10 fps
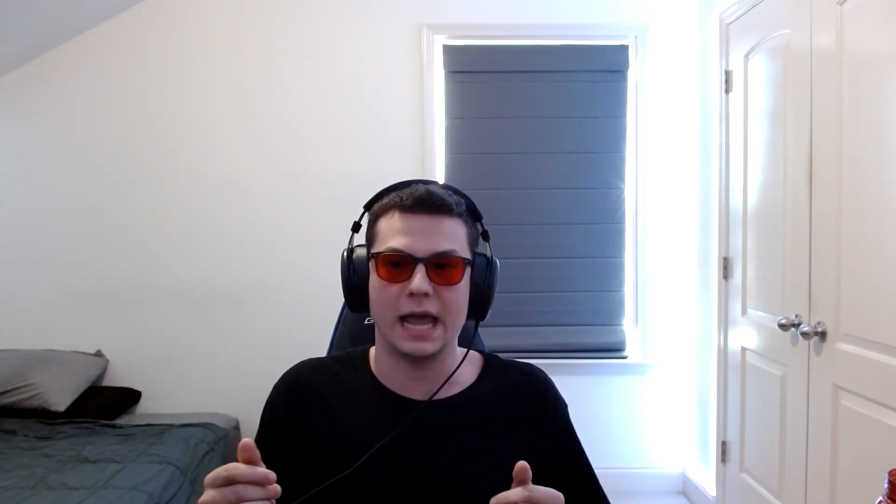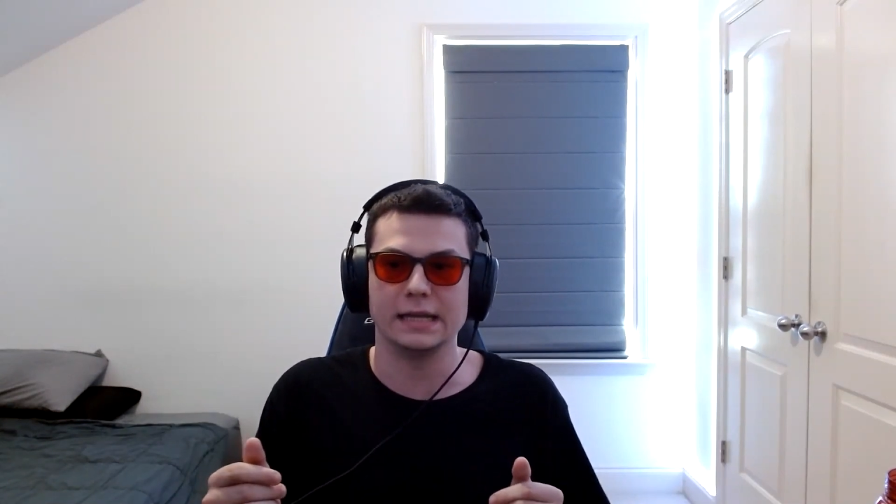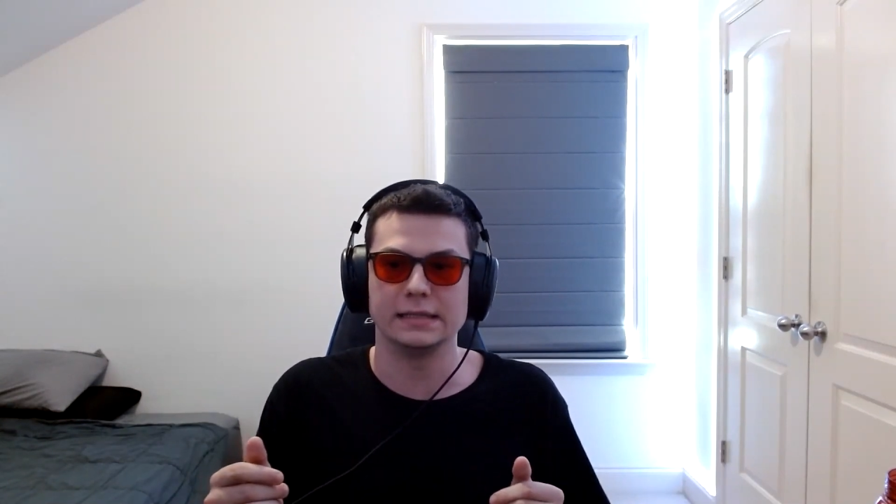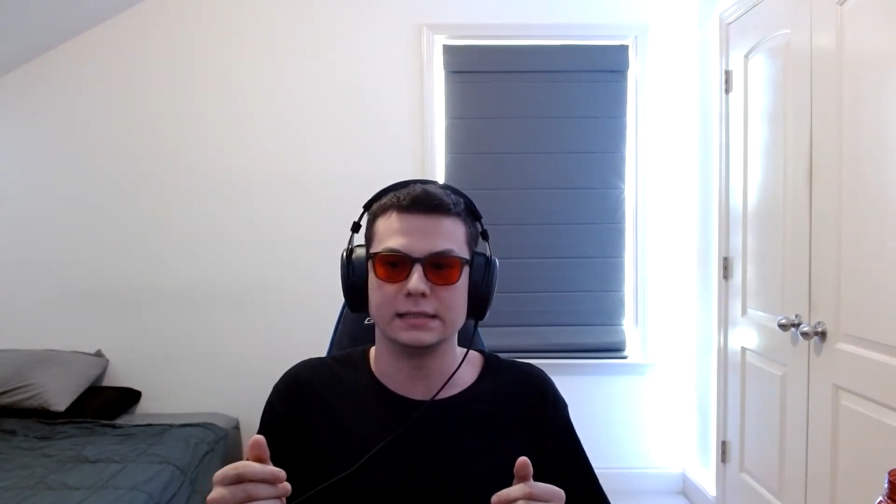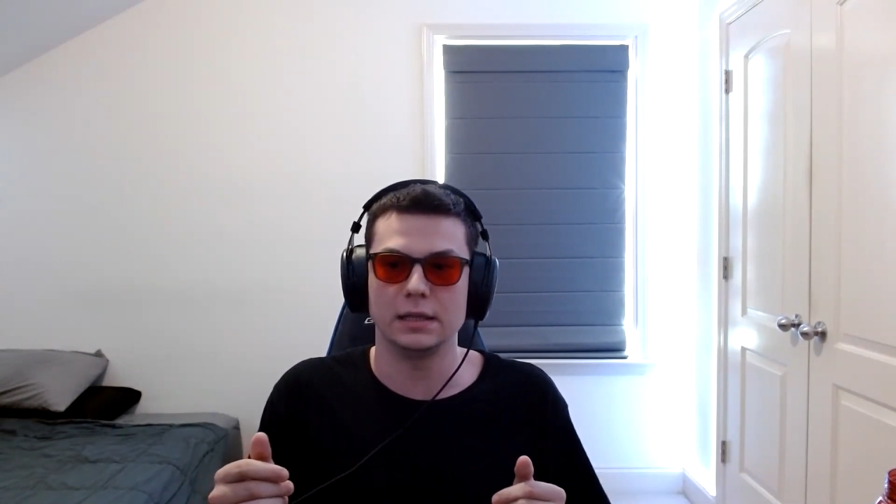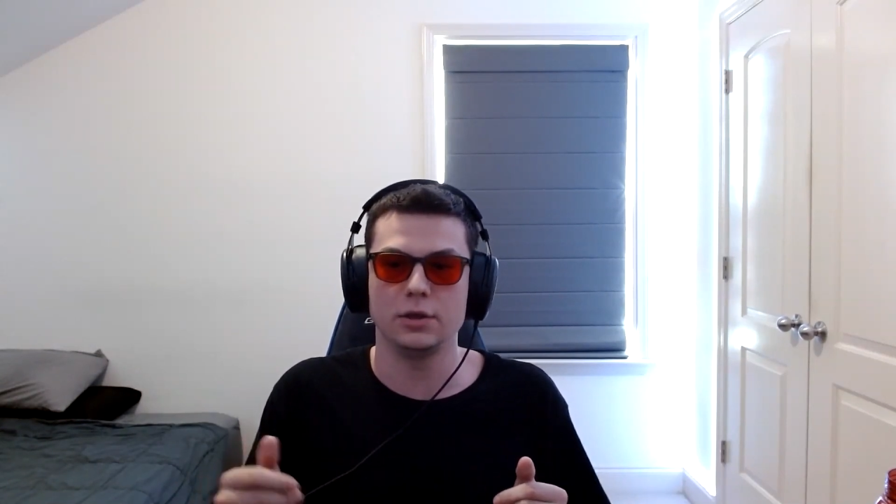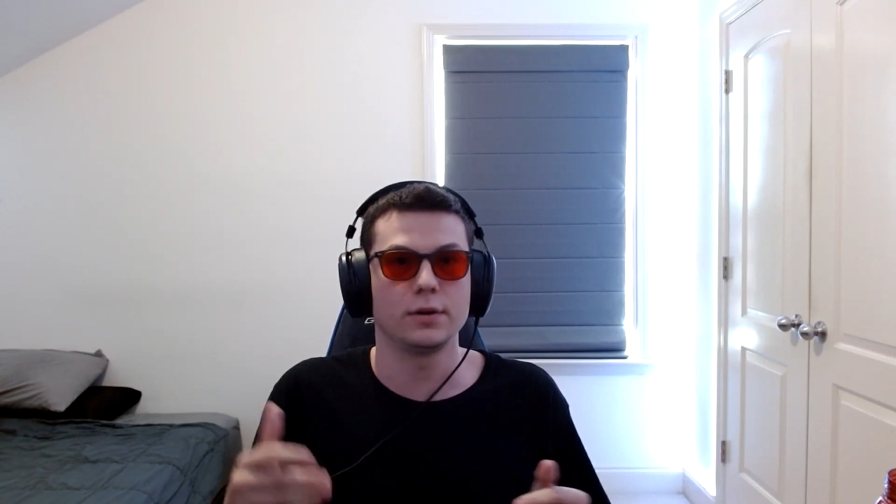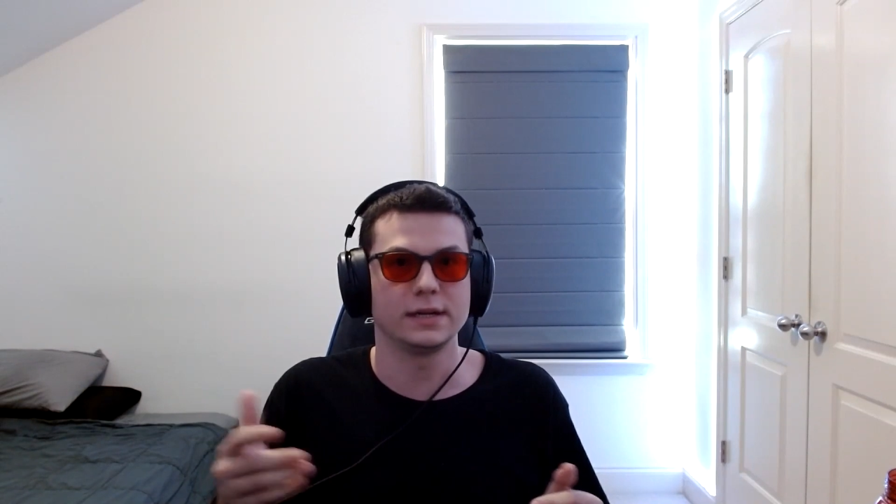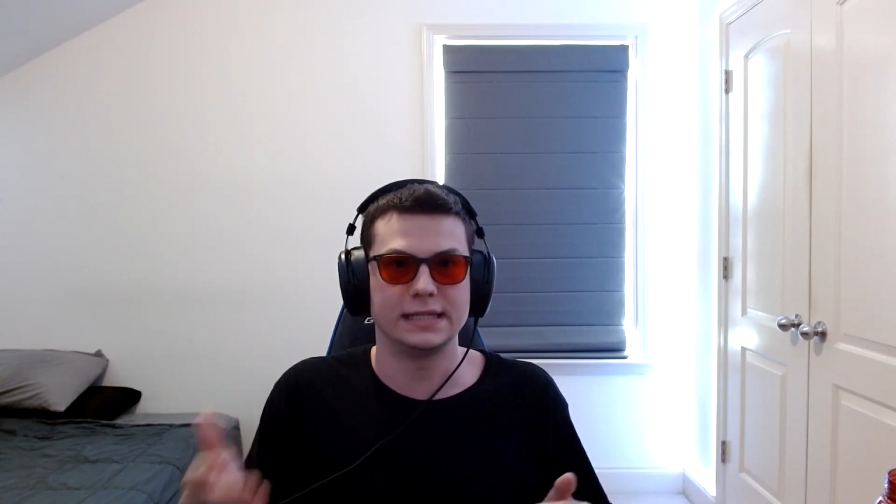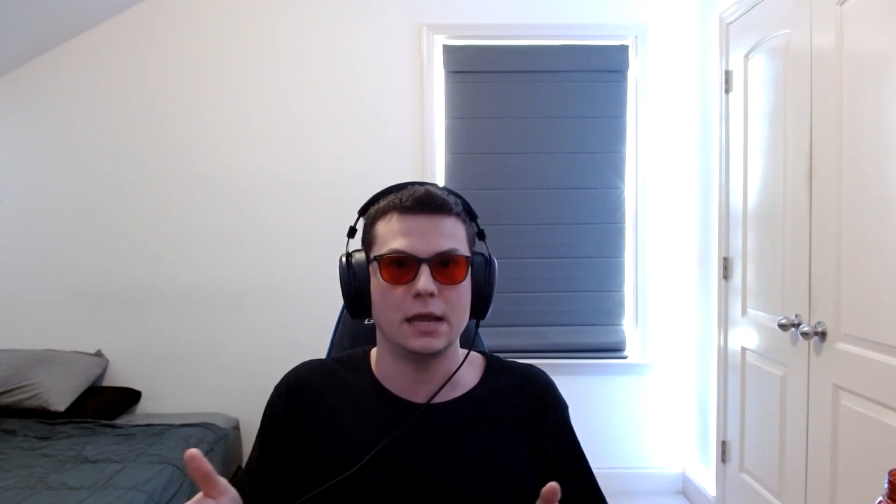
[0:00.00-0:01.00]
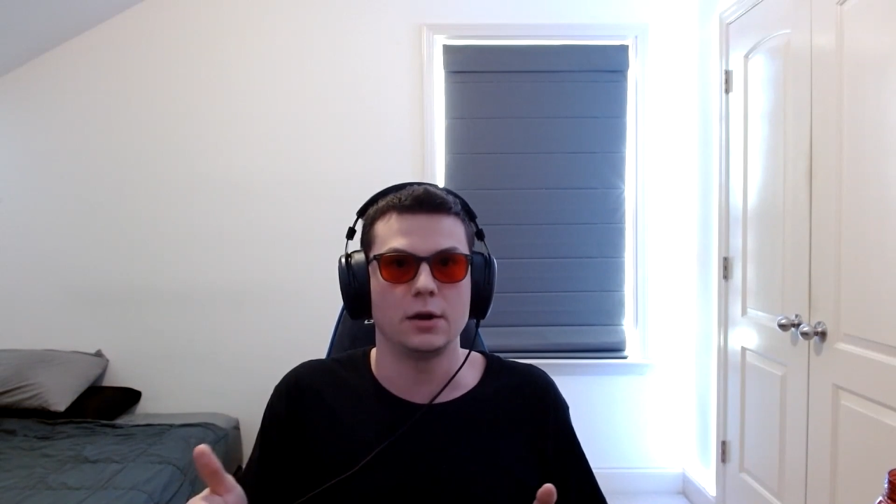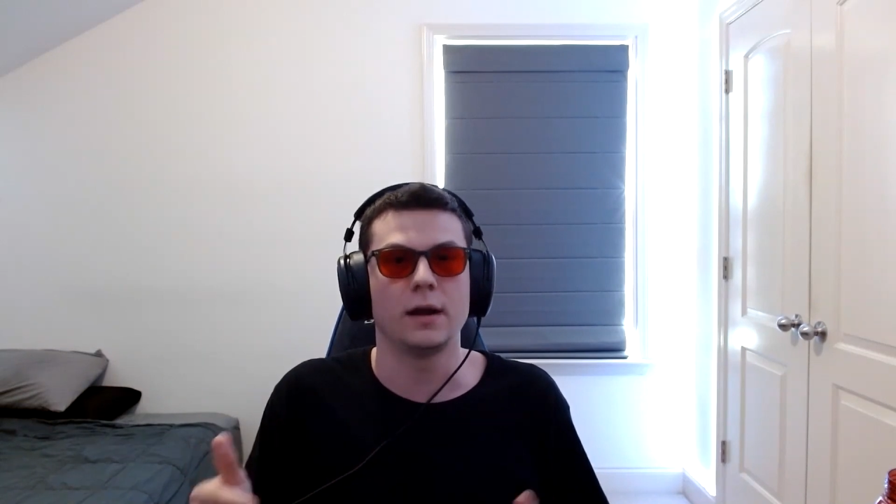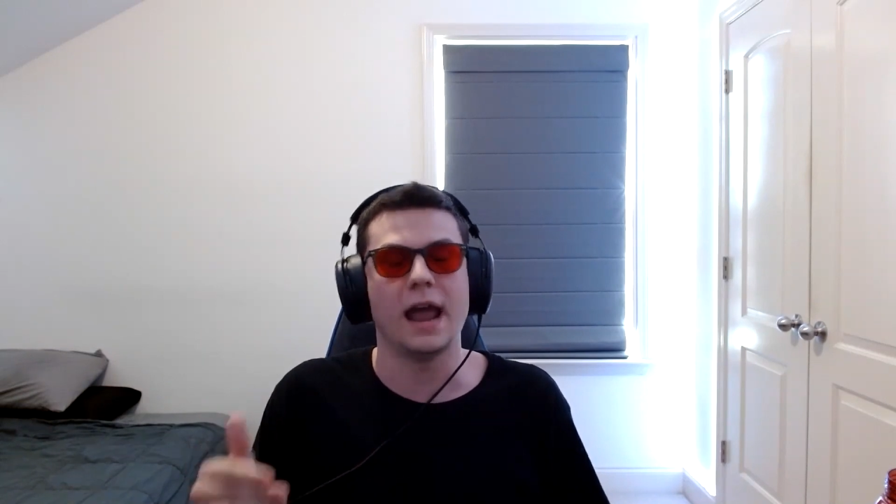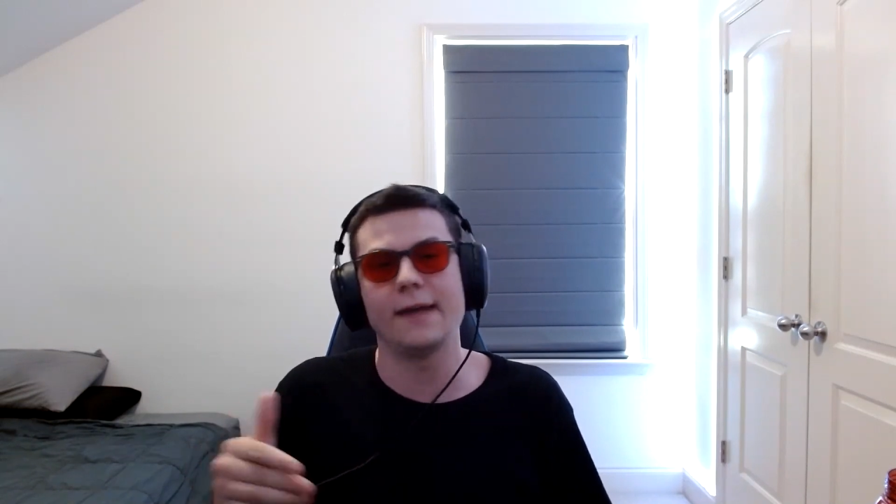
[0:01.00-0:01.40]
as you're a staker,